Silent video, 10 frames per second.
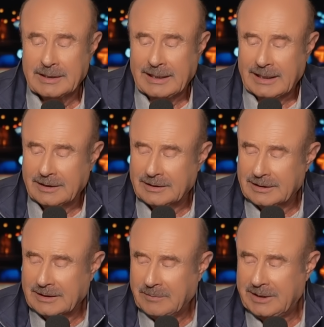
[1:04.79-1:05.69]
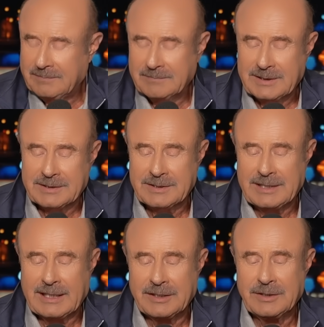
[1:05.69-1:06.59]
Now, let me just
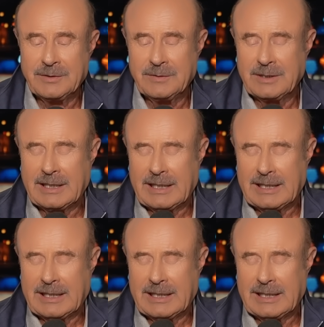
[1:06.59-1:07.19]
tell you,